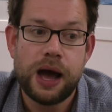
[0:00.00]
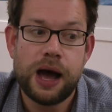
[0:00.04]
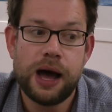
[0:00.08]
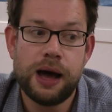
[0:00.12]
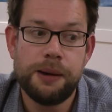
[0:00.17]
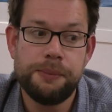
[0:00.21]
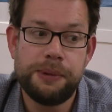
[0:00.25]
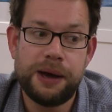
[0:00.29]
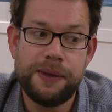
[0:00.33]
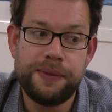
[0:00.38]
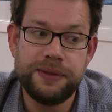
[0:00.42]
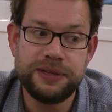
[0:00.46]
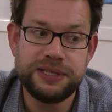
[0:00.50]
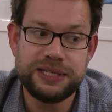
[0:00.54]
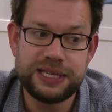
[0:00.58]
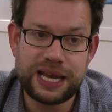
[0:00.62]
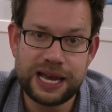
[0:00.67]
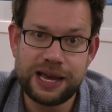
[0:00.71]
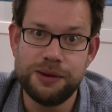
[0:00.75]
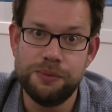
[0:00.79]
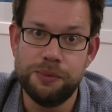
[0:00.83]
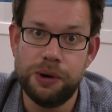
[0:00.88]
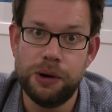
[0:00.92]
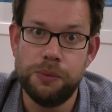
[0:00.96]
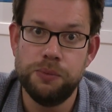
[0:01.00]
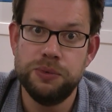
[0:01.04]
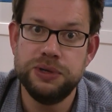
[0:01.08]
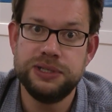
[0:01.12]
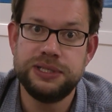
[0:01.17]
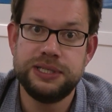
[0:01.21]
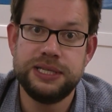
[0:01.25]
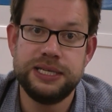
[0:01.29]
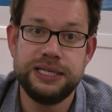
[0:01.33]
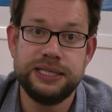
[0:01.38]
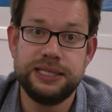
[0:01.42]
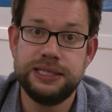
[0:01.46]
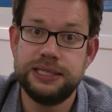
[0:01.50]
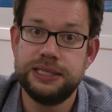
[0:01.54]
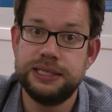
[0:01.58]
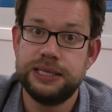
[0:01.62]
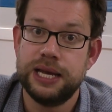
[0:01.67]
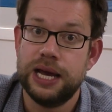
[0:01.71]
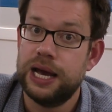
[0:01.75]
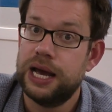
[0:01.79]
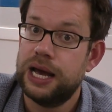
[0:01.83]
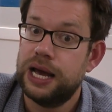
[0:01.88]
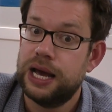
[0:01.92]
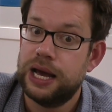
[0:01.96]
And the second one was
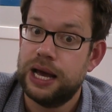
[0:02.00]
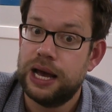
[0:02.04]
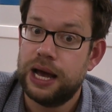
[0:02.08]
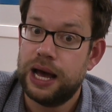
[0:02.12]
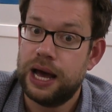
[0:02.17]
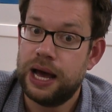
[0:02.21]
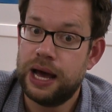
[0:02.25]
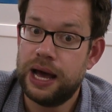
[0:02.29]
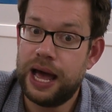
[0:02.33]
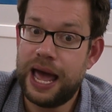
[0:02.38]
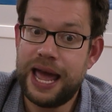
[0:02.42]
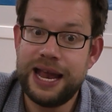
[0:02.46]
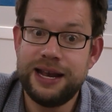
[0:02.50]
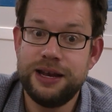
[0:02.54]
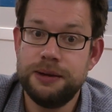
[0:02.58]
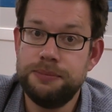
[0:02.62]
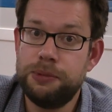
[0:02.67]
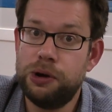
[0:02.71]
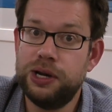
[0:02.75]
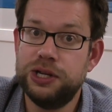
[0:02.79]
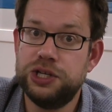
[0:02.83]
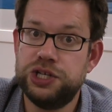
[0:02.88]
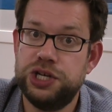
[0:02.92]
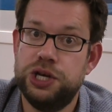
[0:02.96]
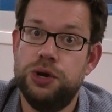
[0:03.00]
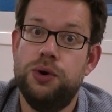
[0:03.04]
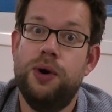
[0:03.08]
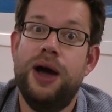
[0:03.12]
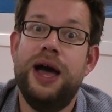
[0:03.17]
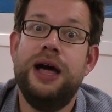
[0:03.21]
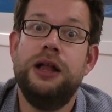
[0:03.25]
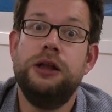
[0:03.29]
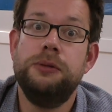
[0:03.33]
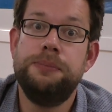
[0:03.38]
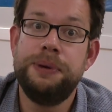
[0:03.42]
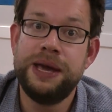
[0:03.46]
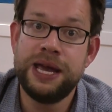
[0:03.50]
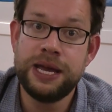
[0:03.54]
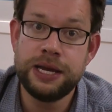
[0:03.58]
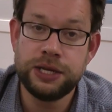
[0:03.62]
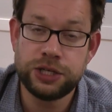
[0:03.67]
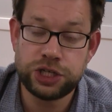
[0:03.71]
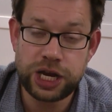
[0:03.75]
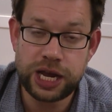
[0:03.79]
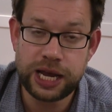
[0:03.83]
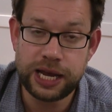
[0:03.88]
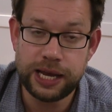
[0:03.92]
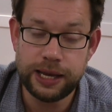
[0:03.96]
this endomology, or
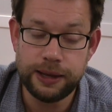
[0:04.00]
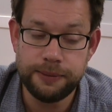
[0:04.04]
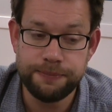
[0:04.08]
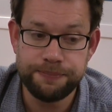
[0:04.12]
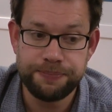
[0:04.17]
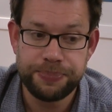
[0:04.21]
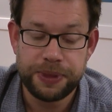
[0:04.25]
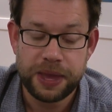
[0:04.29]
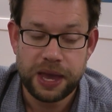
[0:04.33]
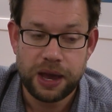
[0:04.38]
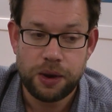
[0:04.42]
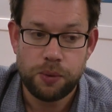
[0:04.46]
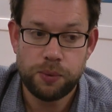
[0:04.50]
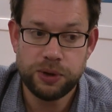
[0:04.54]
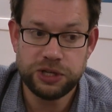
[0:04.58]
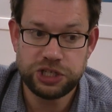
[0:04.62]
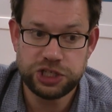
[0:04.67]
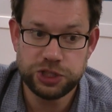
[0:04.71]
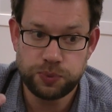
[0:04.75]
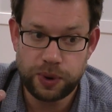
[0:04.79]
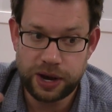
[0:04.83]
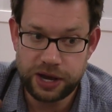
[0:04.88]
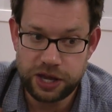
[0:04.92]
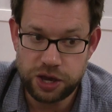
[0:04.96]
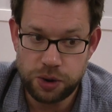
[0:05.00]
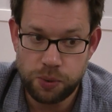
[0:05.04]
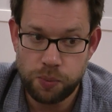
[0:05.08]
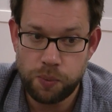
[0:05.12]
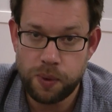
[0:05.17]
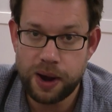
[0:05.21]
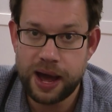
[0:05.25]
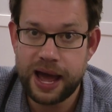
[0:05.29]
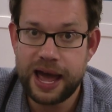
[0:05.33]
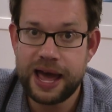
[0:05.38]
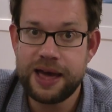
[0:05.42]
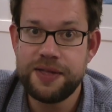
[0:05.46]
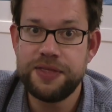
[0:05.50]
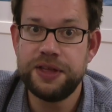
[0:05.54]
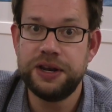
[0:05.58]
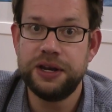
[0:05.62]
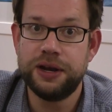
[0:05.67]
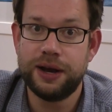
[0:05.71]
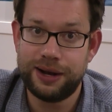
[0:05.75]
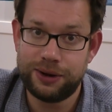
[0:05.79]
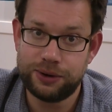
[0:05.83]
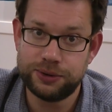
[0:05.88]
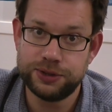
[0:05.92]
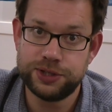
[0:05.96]
LPG, which is where you wear the
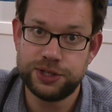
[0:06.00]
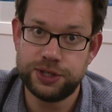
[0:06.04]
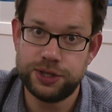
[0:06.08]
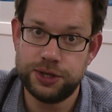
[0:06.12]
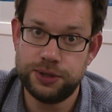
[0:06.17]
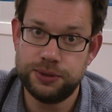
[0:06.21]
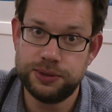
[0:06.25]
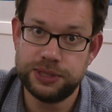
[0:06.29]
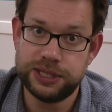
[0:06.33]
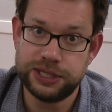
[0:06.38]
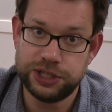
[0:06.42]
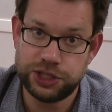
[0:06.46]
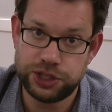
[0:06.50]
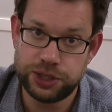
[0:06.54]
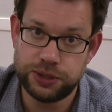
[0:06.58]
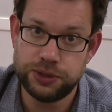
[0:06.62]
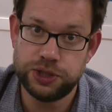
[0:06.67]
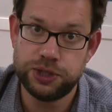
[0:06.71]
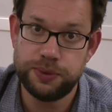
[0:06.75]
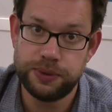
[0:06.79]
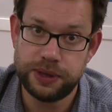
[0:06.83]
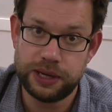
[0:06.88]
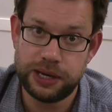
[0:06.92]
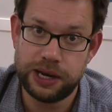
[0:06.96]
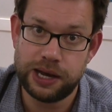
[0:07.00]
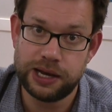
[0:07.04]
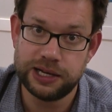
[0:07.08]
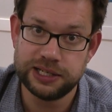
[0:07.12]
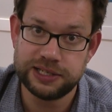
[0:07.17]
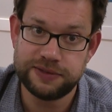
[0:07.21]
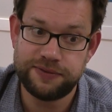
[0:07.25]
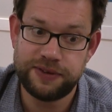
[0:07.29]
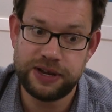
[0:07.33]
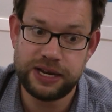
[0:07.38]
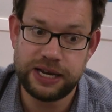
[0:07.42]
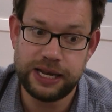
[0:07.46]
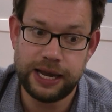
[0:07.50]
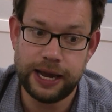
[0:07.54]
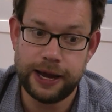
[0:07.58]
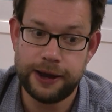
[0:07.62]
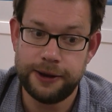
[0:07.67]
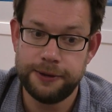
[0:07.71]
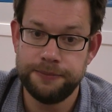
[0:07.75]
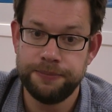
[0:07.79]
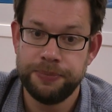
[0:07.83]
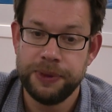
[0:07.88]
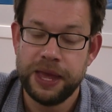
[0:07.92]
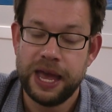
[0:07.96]
nylon suit I showed you in the last
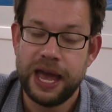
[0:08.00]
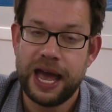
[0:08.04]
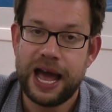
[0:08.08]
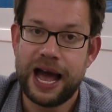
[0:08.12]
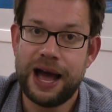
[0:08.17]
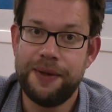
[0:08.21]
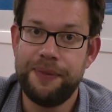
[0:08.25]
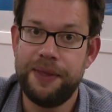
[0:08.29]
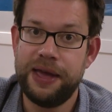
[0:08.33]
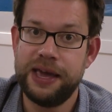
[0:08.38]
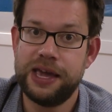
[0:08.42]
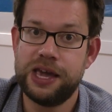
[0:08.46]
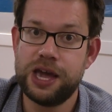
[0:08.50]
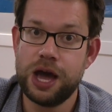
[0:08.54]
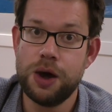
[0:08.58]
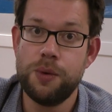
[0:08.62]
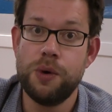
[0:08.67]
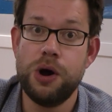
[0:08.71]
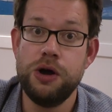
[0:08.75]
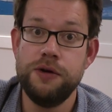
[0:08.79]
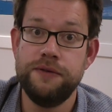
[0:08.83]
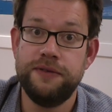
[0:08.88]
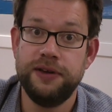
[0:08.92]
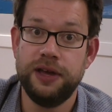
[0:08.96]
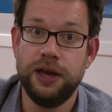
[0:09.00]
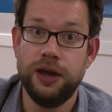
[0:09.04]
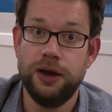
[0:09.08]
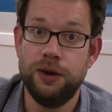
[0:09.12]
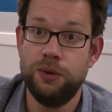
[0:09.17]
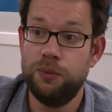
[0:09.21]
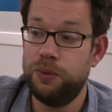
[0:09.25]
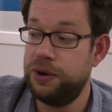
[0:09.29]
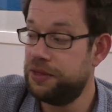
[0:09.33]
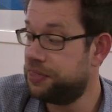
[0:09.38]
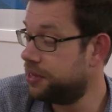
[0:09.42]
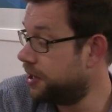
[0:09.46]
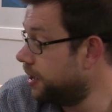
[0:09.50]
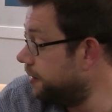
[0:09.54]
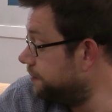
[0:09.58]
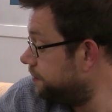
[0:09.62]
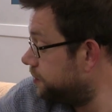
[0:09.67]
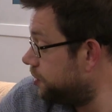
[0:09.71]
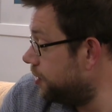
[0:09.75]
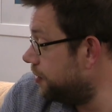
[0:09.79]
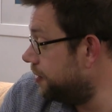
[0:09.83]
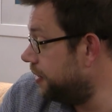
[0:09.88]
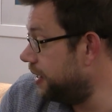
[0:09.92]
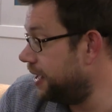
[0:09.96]
video, and they go over you with,
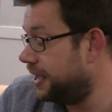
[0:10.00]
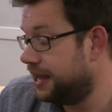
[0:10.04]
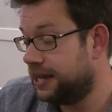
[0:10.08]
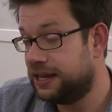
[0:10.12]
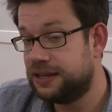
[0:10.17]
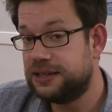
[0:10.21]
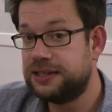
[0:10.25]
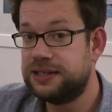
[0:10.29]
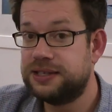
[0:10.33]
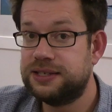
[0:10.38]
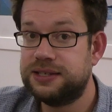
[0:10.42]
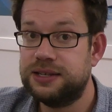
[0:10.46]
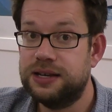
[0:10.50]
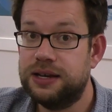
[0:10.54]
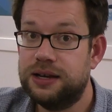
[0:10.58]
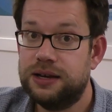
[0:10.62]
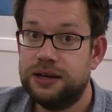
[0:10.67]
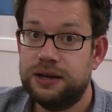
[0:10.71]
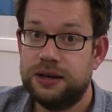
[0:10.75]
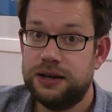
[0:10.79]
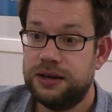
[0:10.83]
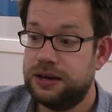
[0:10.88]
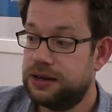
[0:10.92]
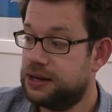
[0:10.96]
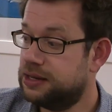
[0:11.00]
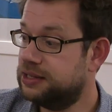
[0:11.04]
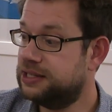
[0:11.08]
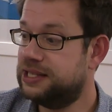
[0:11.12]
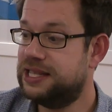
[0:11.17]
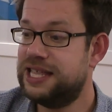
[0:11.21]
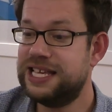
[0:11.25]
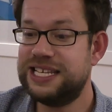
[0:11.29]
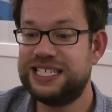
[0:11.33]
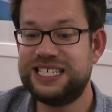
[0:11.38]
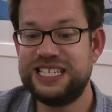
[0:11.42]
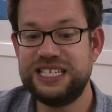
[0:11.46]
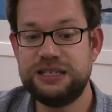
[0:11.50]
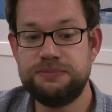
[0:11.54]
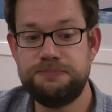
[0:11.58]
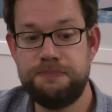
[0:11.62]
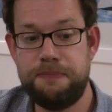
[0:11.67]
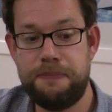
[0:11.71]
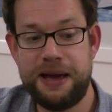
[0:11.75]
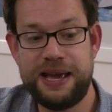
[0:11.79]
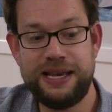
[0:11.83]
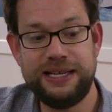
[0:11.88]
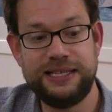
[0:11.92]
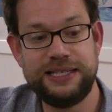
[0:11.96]
I've got this, because this is
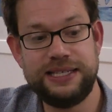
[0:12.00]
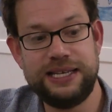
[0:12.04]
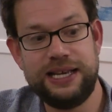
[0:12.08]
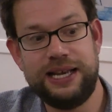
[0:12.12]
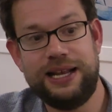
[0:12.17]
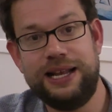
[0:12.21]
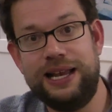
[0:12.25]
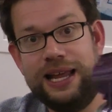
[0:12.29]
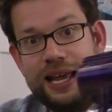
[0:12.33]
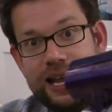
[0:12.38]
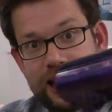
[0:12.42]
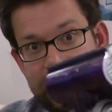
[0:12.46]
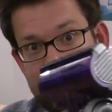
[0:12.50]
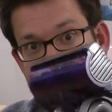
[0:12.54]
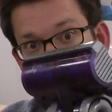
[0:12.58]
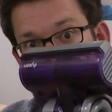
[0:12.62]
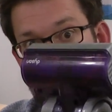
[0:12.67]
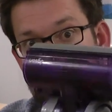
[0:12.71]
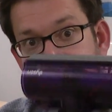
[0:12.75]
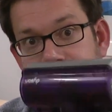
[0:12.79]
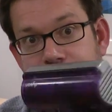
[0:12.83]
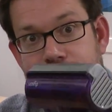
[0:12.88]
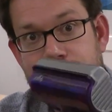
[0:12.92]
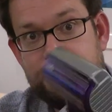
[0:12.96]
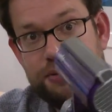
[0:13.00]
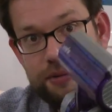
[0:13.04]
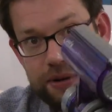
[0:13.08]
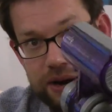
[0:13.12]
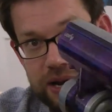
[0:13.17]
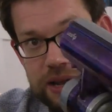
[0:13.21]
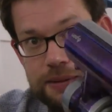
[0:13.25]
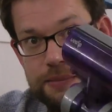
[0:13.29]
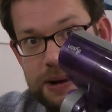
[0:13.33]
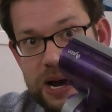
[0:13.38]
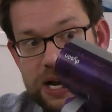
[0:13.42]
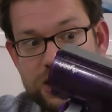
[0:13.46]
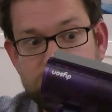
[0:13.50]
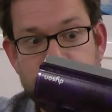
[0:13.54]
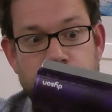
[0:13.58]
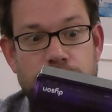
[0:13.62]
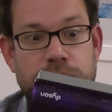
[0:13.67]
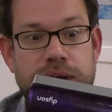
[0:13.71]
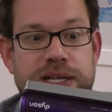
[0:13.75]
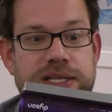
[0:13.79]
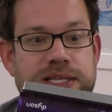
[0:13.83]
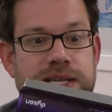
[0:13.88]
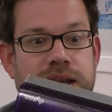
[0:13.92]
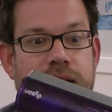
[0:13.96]
basically pretty much
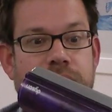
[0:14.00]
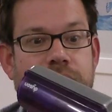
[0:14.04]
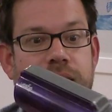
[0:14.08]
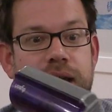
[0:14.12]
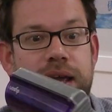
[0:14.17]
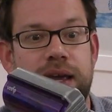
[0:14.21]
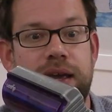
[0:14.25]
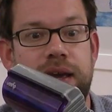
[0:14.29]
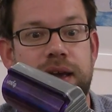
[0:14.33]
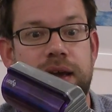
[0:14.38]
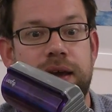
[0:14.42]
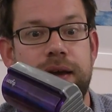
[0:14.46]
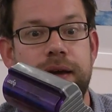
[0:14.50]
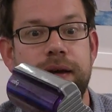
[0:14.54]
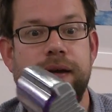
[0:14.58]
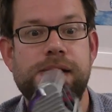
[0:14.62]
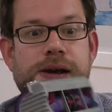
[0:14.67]
what it's like.